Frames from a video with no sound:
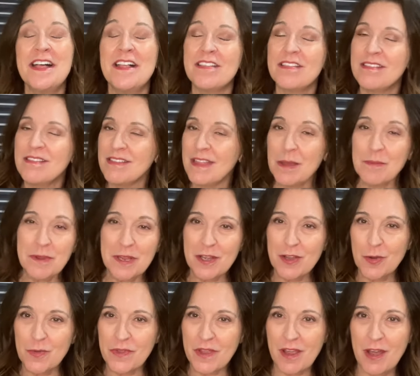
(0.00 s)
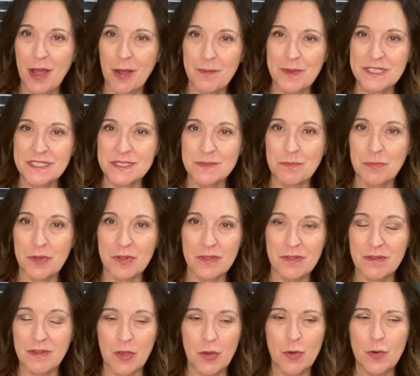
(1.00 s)
Let me know in the comments
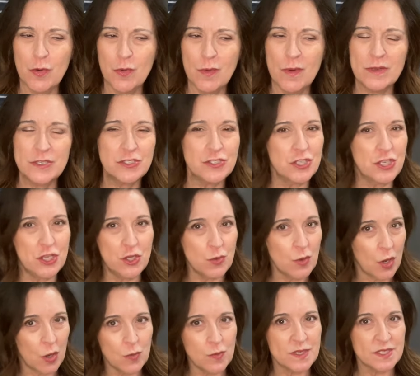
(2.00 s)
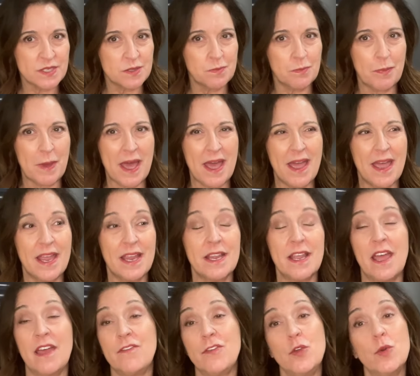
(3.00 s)
below, do you own this bag?
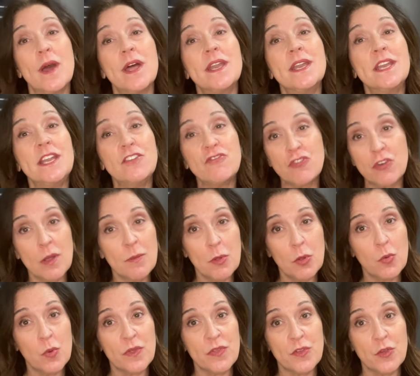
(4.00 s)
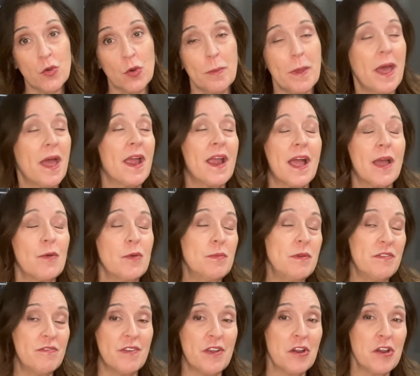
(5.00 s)
Have you had any trouble with your bag? I would
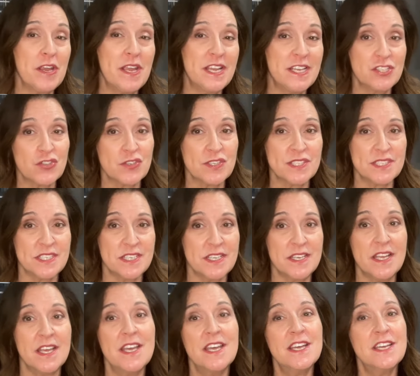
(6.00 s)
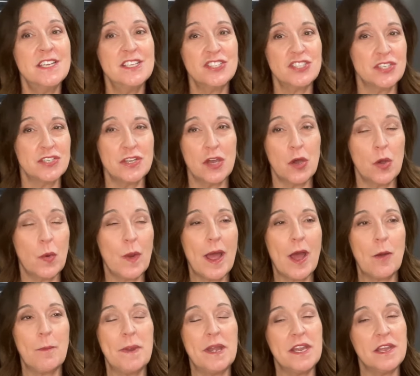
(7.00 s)
be very interested to know
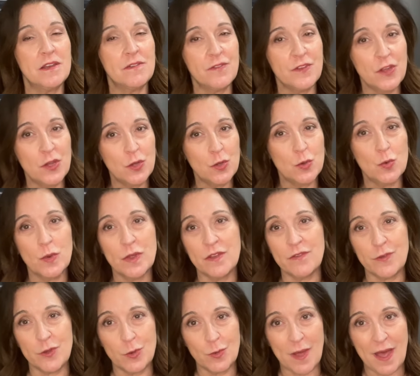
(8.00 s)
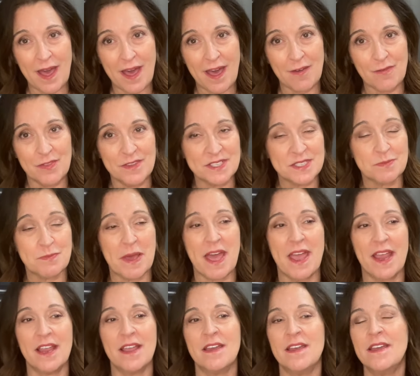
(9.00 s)
how many of you, if you have this
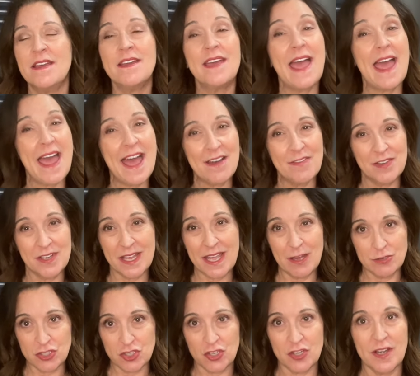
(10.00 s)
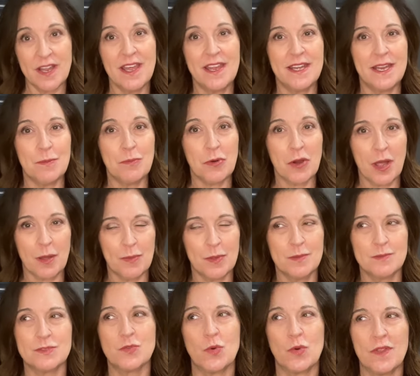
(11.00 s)
bag, have encountered any
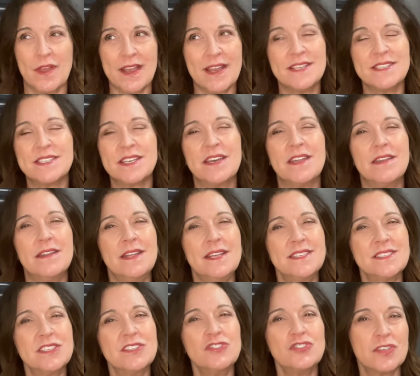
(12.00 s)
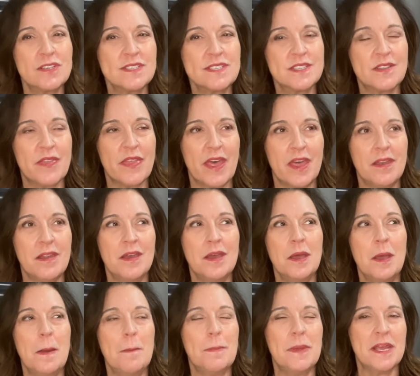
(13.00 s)
problems. Or like I said, is it just that
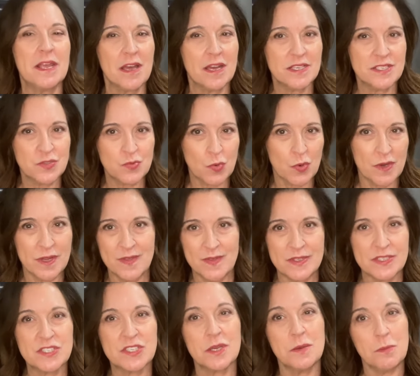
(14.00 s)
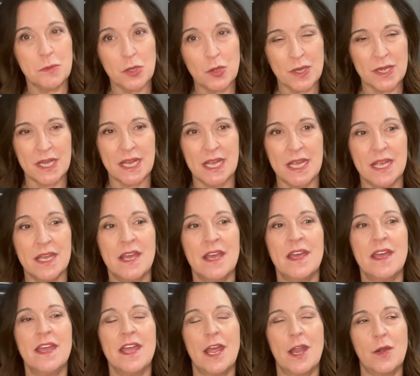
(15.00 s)
because we're in this community
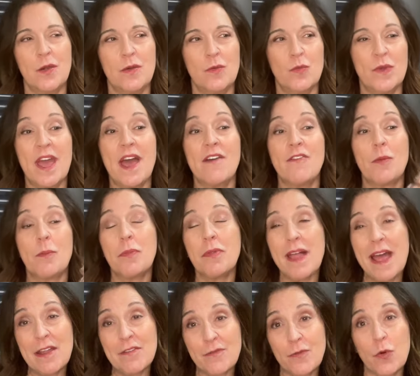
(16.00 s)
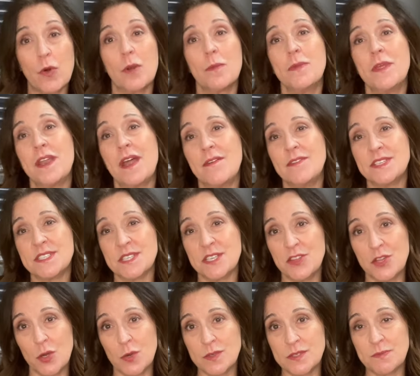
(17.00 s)
and we have a platform that obviously
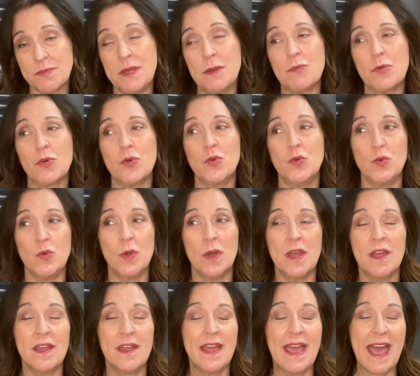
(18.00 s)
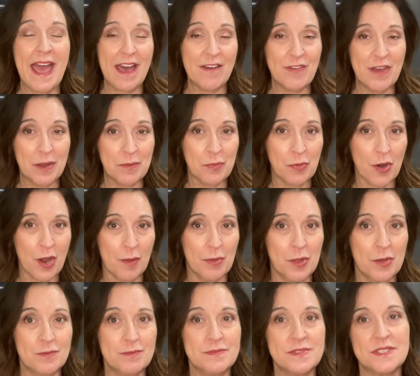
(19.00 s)
those people who have had
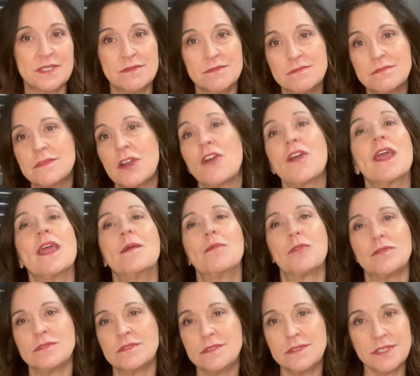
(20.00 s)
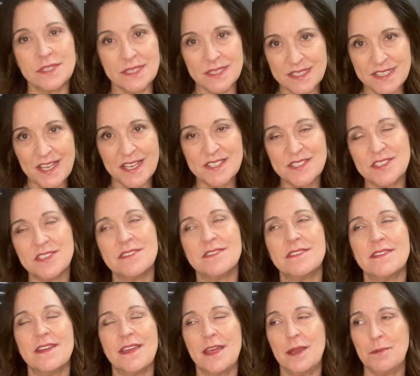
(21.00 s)
problems are able to discuss
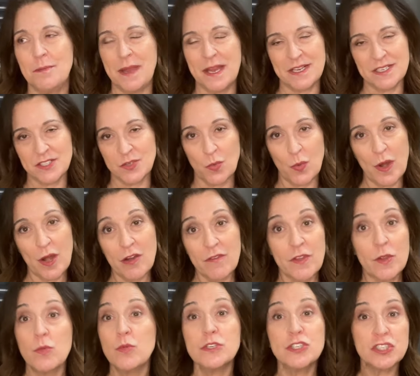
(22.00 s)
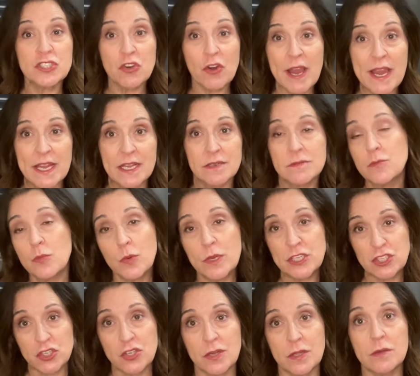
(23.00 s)
it and make us aware of it, which is great. We
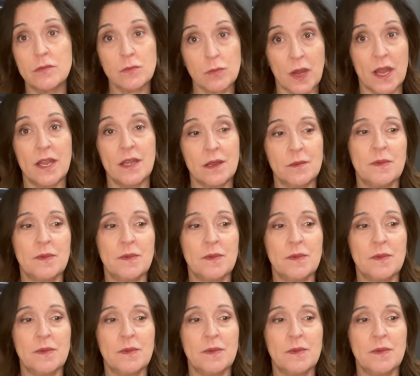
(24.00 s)
should, right?